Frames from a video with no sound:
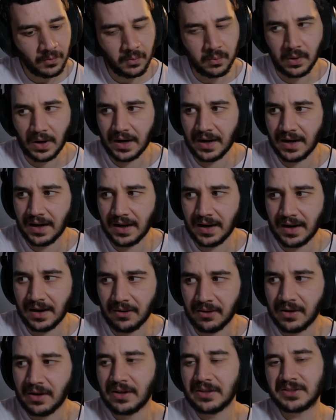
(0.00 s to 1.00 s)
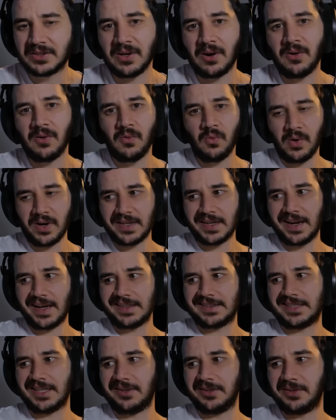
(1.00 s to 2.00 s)
Wow. So what did I
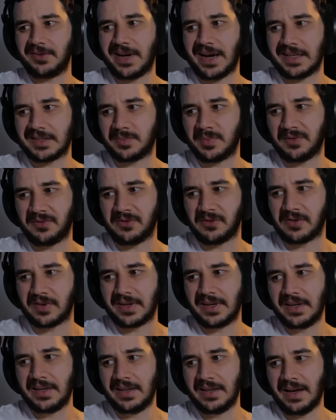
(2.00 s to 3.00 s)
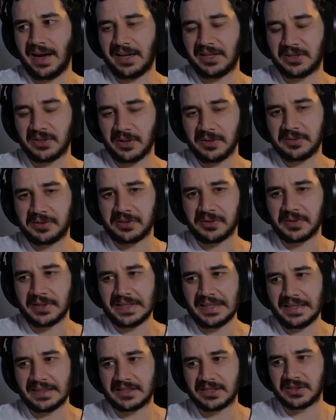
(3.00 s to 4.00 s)
tell you guys before? I told you
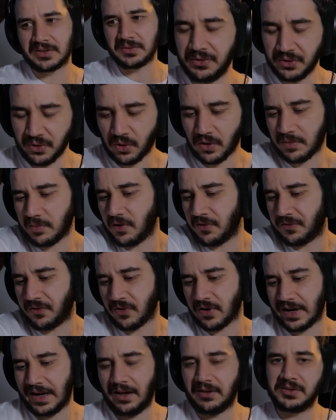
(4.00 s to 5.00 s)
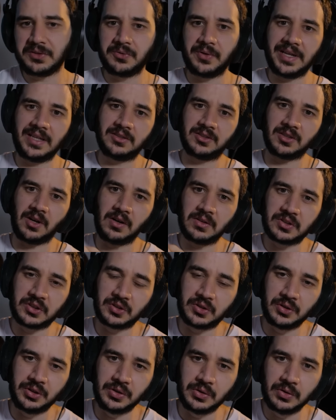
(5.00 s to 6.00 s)
it's normal for Elden Ring songs
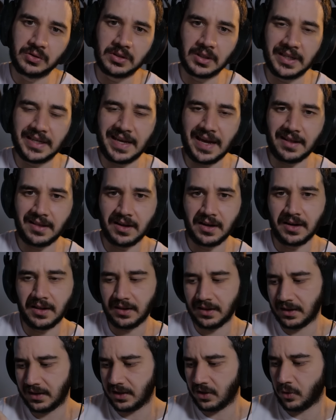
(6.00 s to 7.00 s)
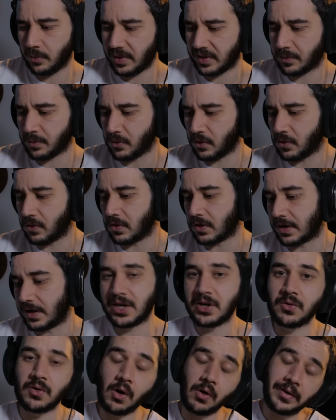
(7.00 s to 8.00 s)
to usually get a little bit more
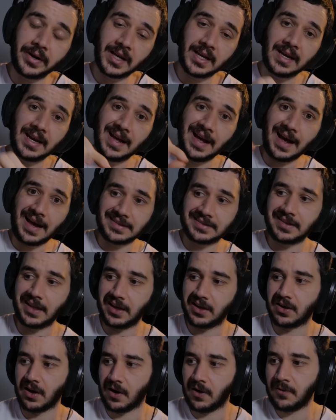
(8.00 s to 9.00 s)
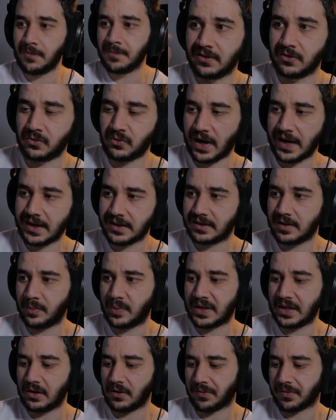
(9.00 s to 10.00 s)
heroic as they go. And right at the
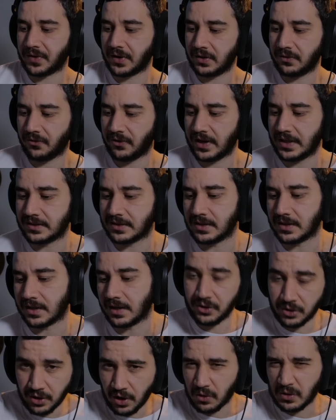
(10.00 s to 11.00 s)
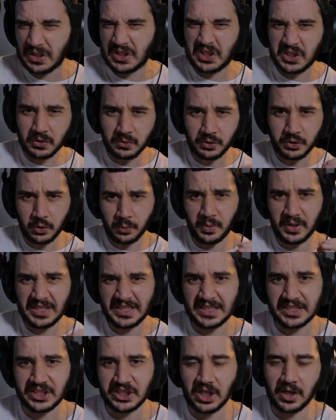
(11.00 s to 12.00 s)
beginning of third phase here, you know, it's still super
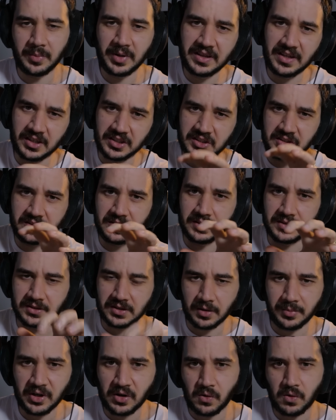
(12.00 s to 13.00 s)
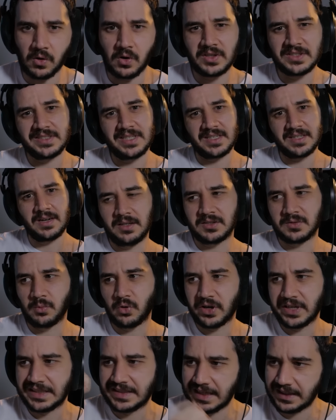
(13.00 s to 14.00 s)
disturbing. There's disturbing chords, there's
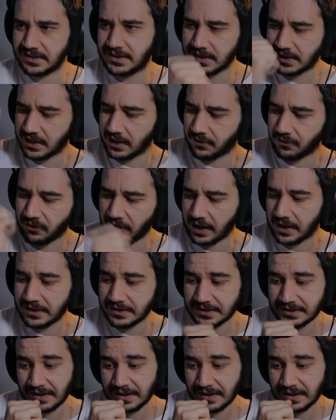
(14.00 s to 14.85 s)
more intensity and violence,